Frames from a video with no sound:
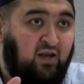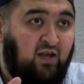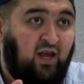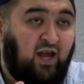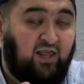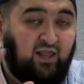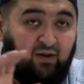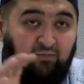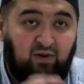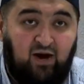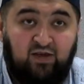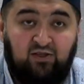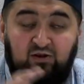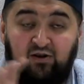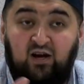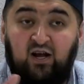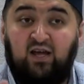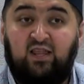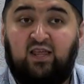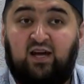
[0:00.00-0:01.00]
In a
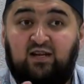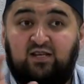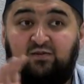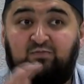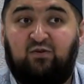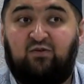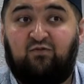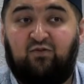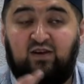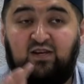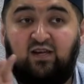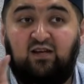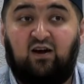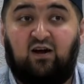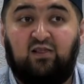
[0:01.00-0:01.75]
manner that is befitting